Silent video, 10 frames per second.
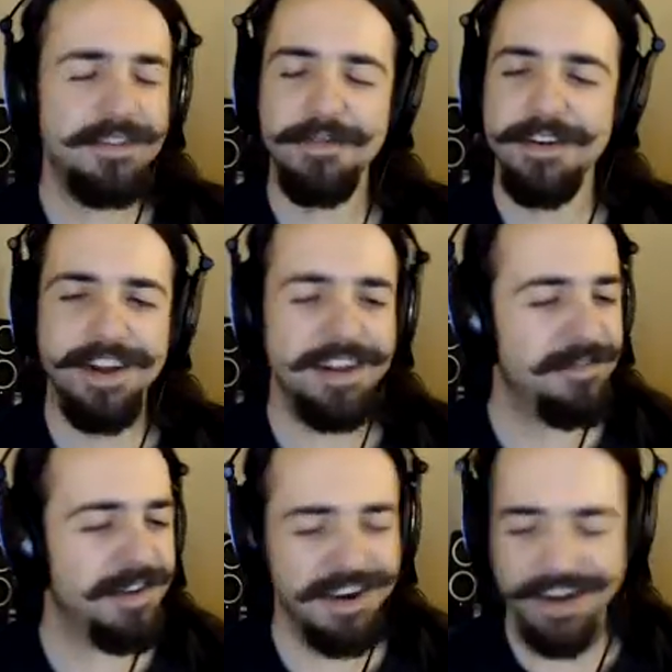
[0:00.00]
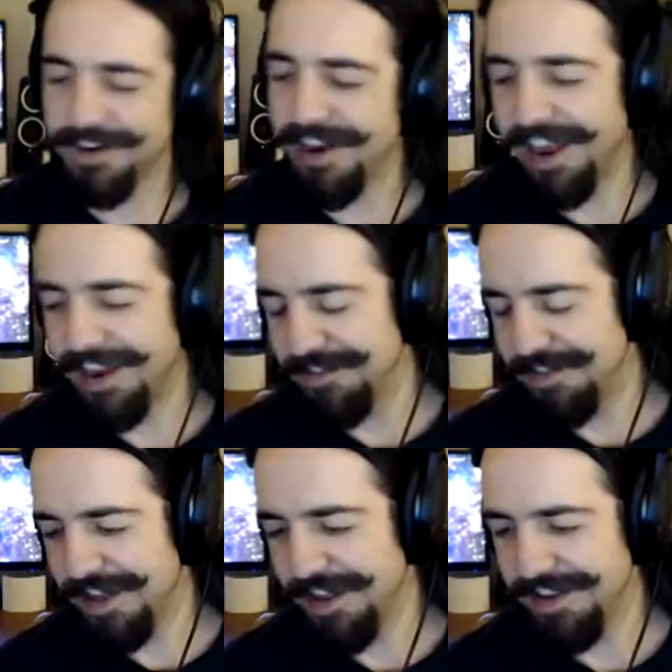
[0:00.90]
were not very creative
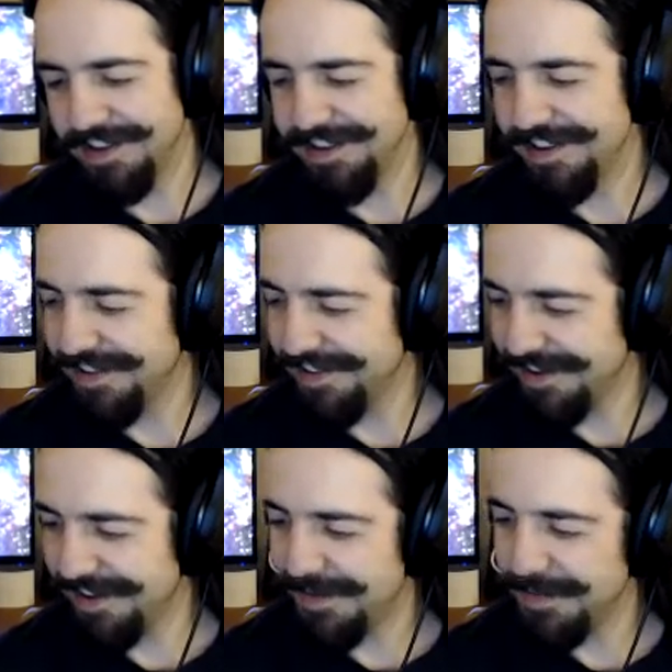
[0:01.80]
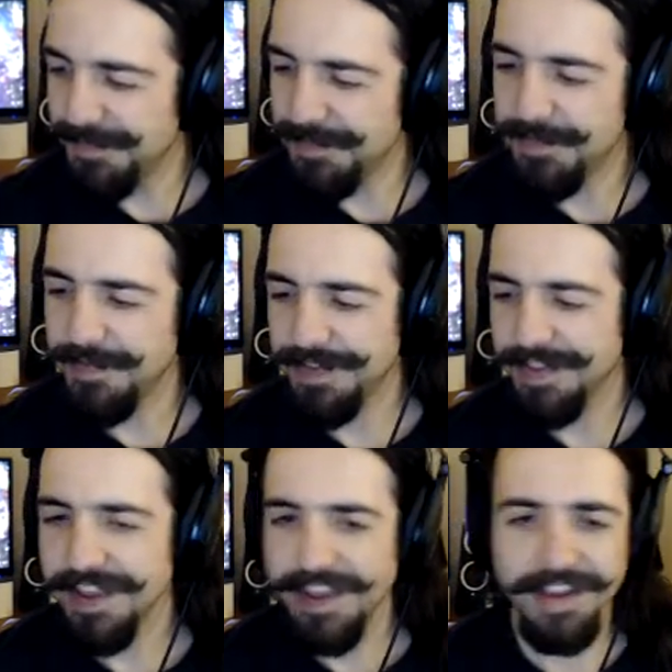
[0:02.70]
then, so
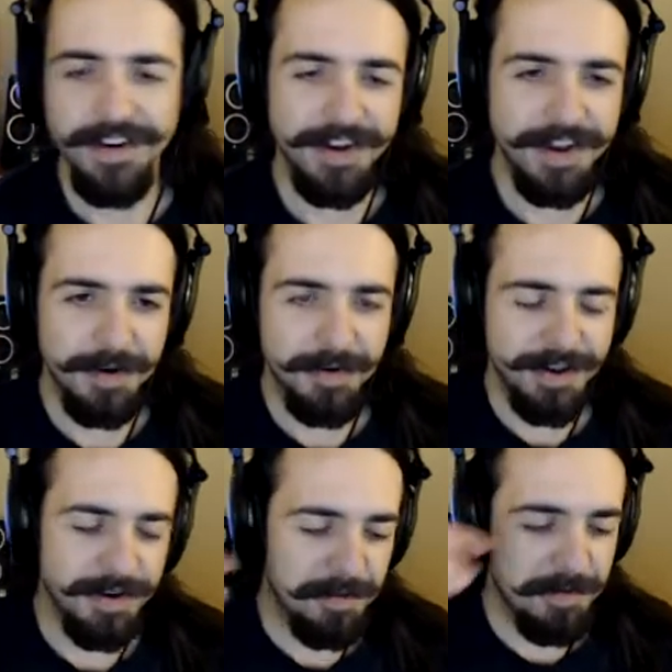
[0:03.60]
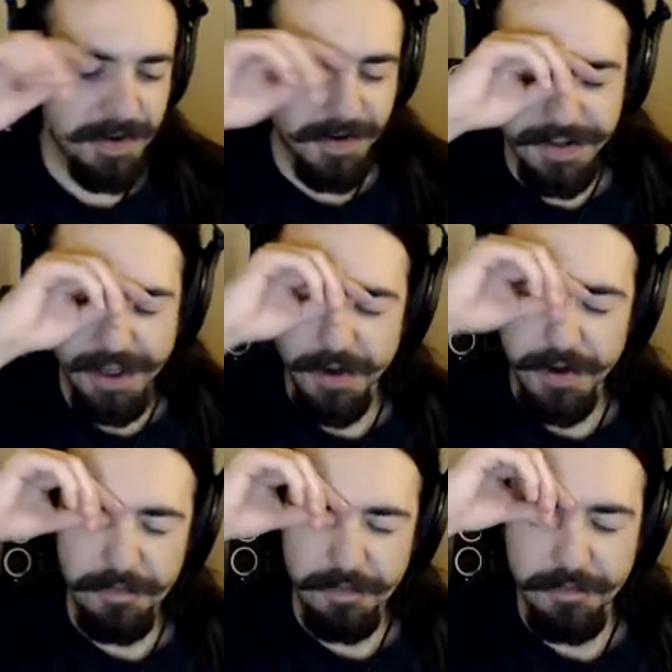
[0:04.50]
your
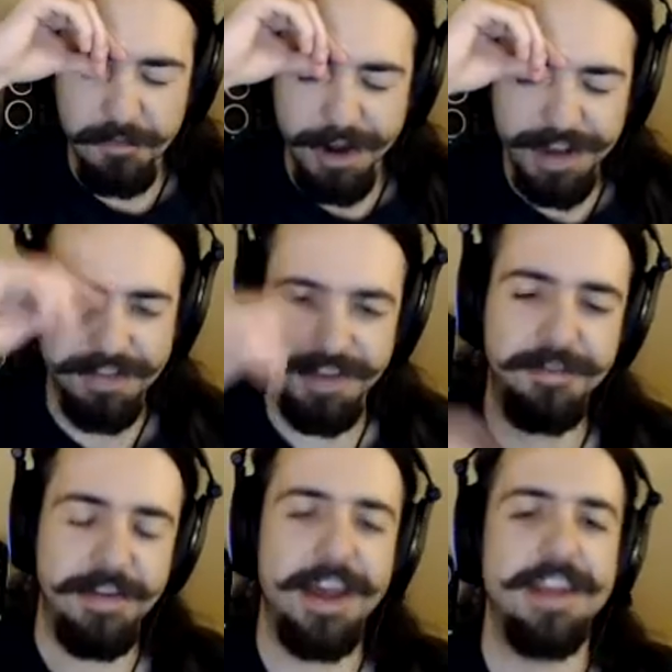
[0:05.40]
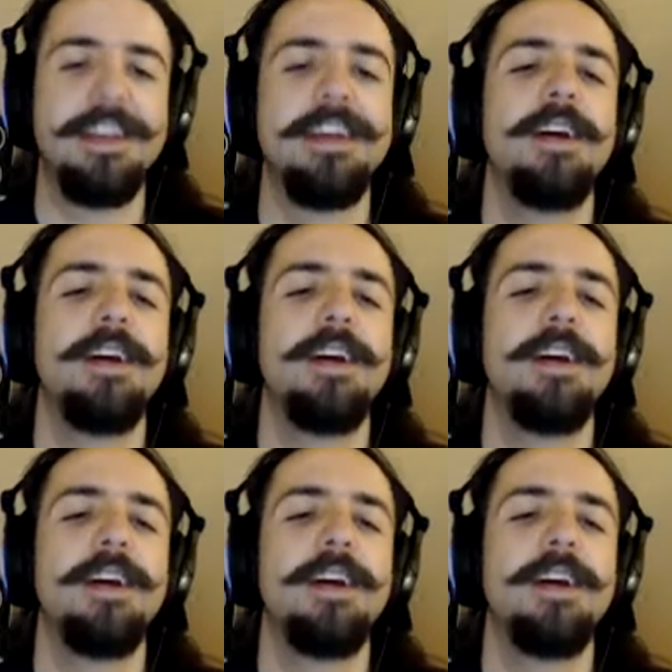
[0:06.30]
co-brains in a vat.